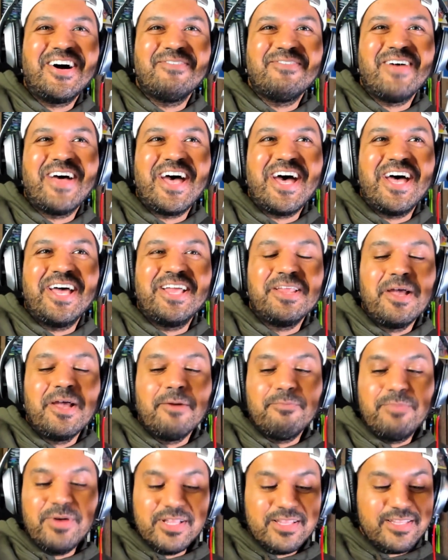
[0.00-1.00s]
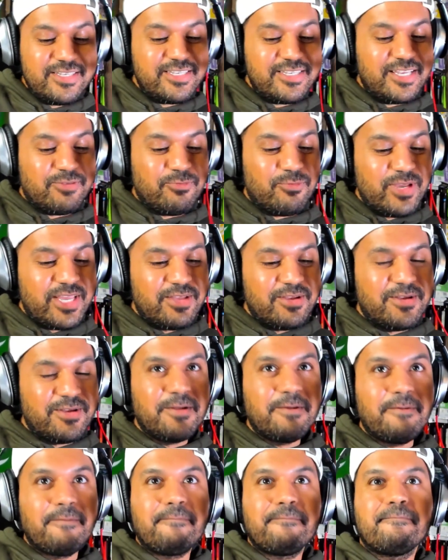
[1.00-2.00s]
of moving up, but listen, who's our
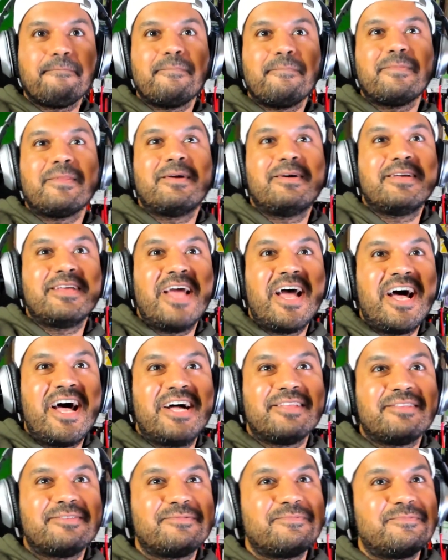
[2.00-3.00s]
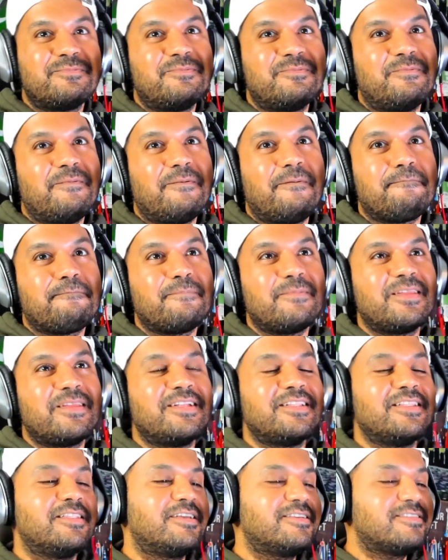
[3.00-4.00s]
guest, man? Yeah,
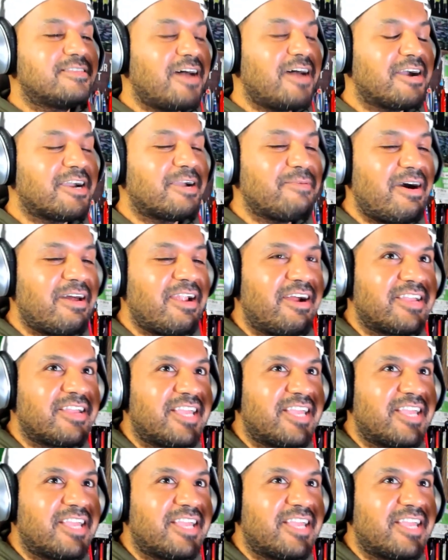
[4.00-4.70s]
let's talk about our